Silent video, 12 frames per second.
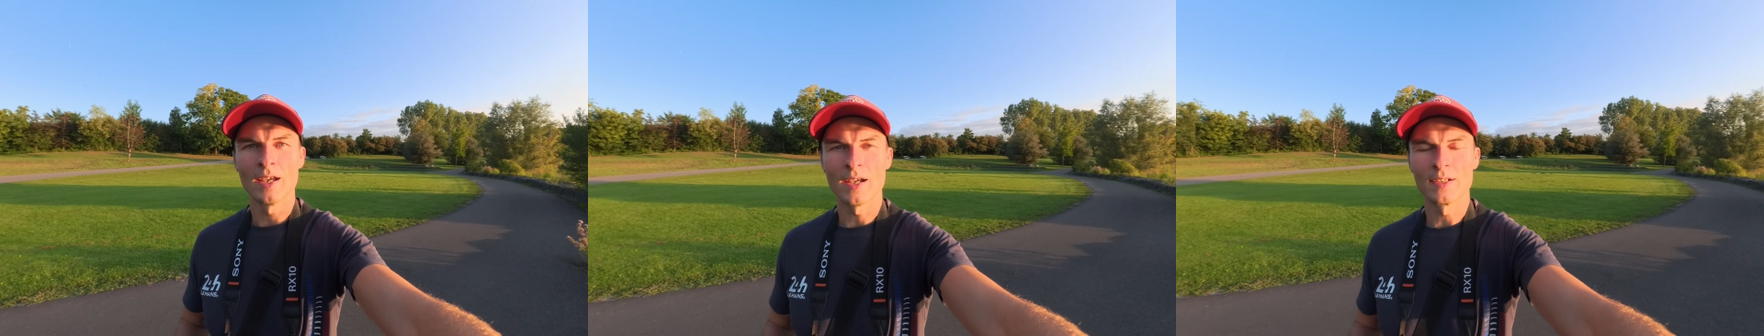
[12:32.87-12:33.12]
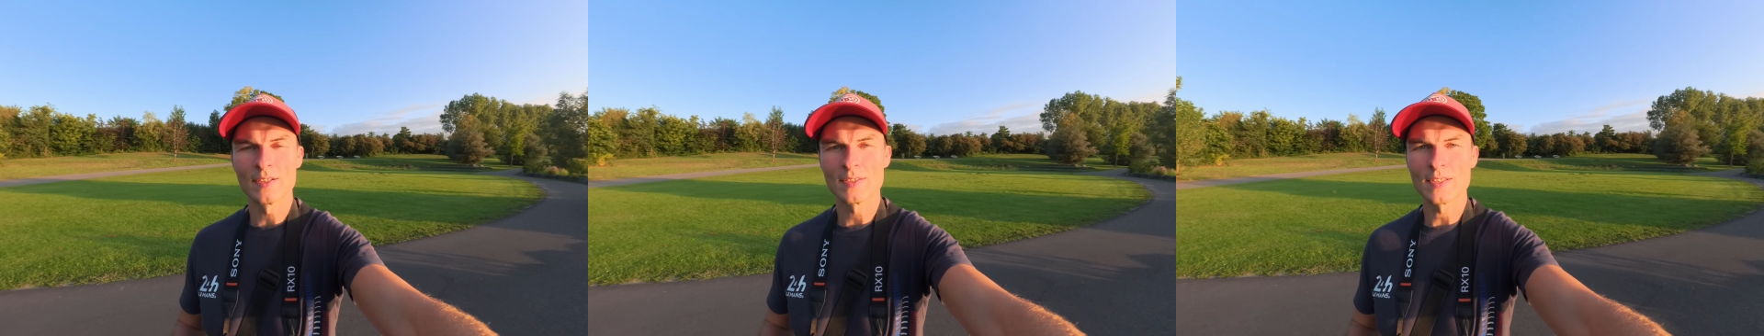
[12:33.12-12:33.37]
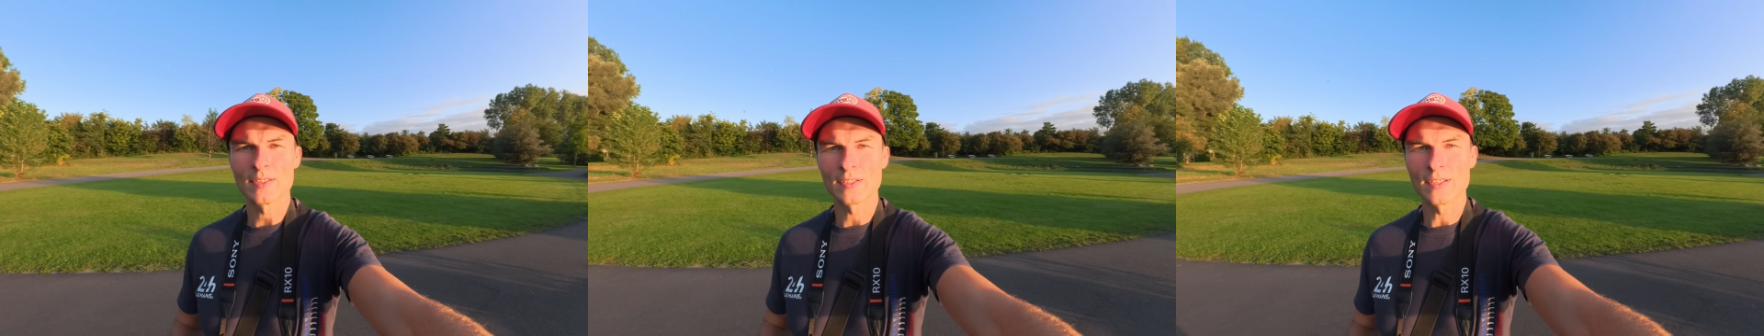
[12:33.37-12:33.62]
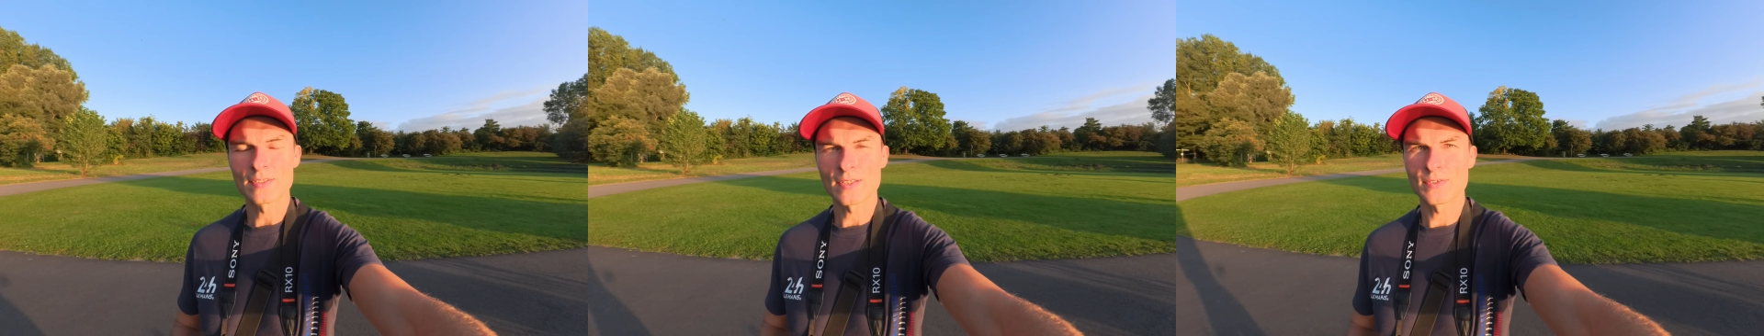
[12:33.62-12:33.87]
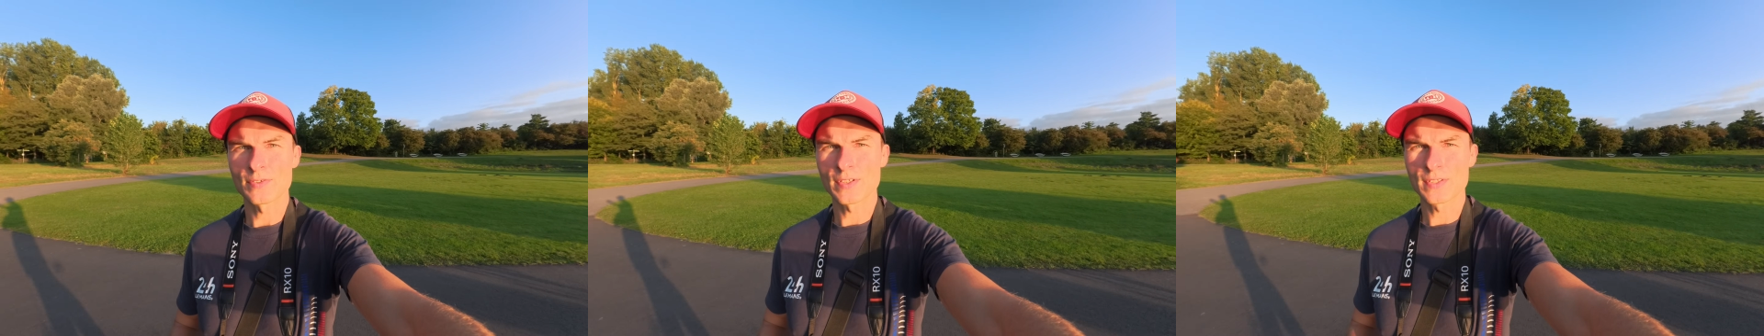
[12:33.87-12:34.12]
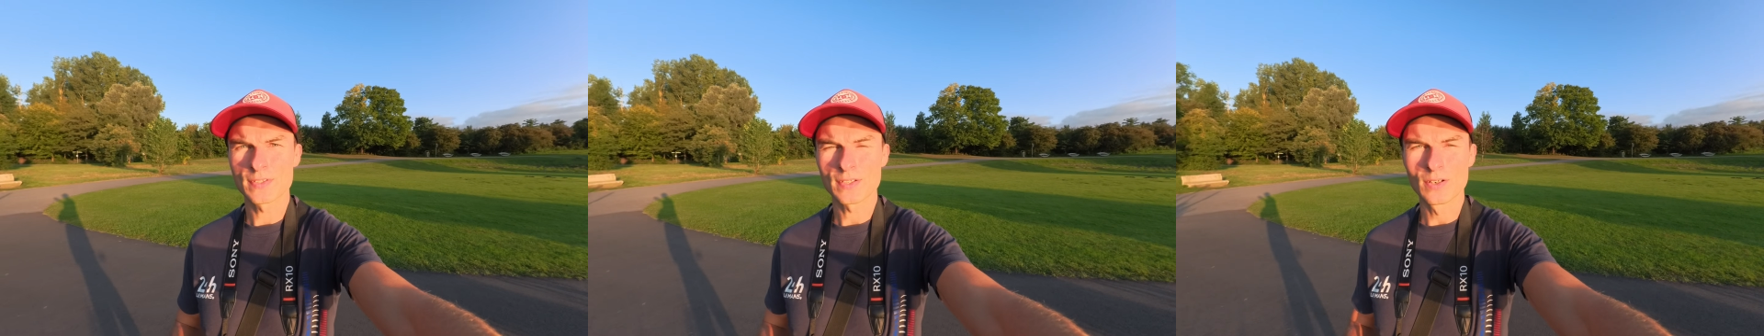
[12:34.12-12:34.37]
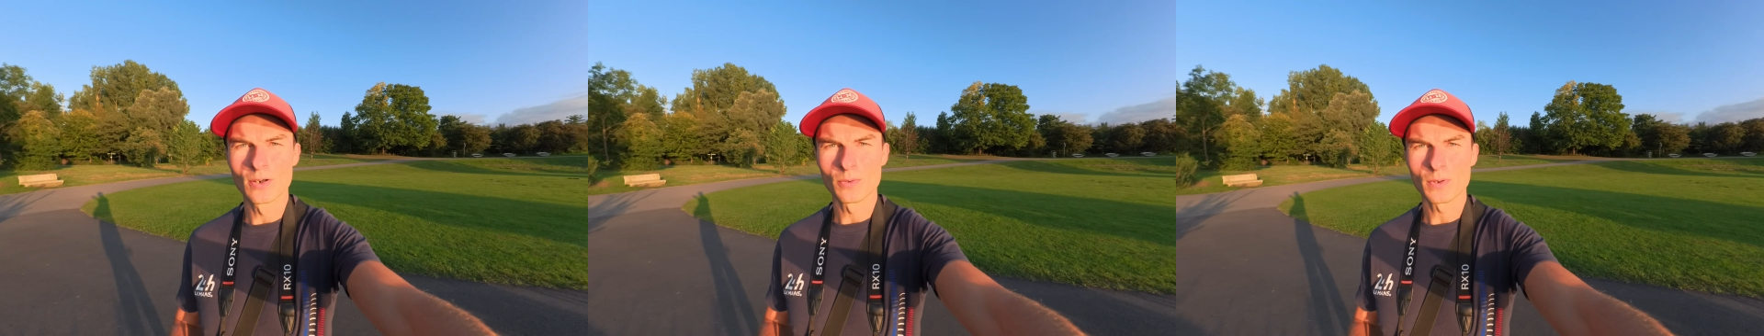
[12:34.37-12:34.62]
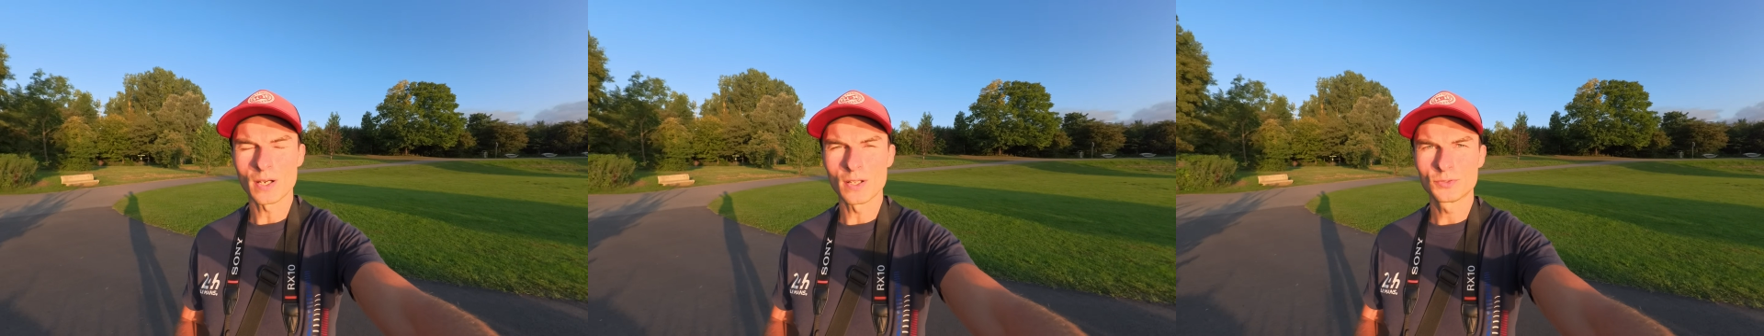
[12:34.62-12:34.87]
And I see that Insta360
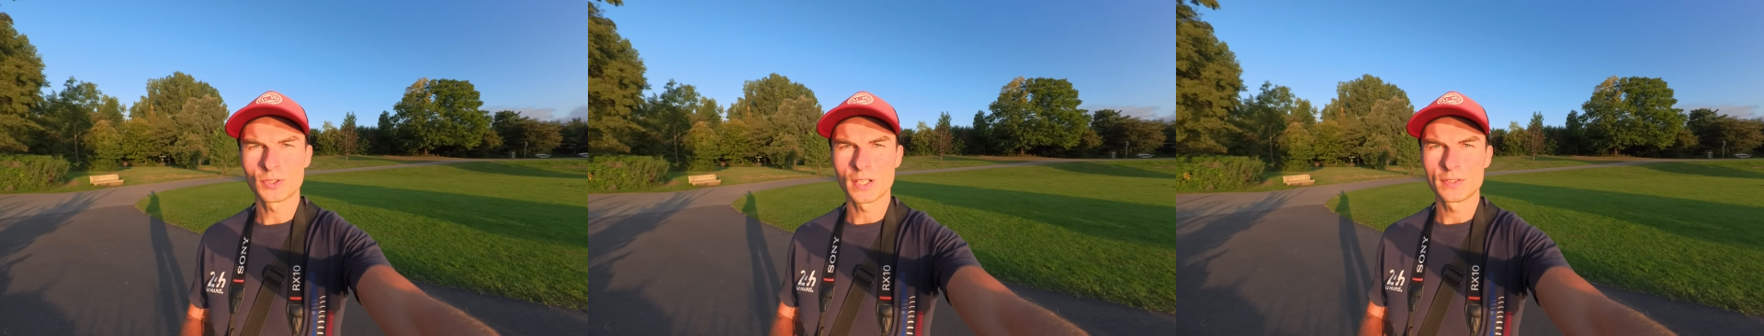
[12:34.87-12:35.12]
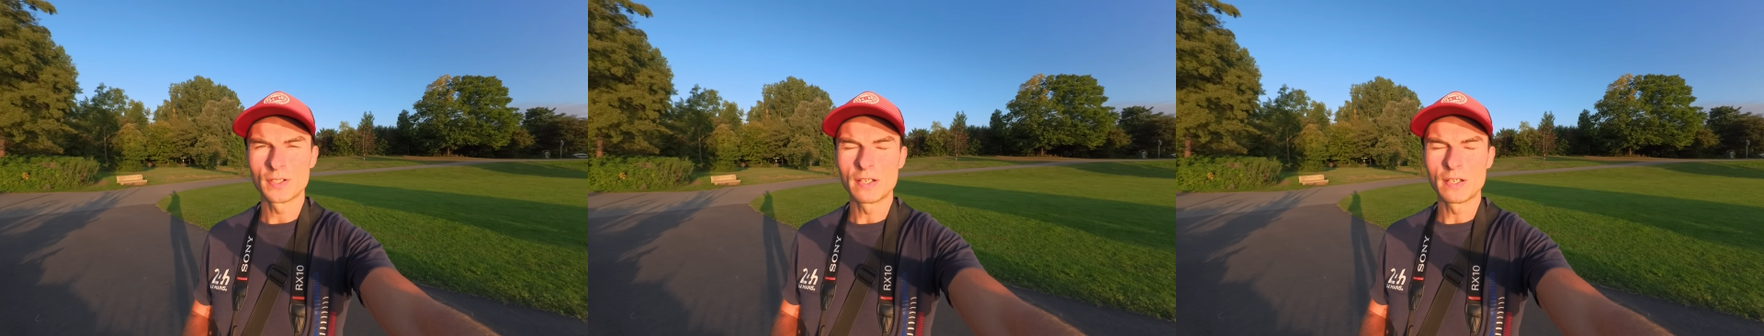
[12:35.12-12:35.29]
Go Ultra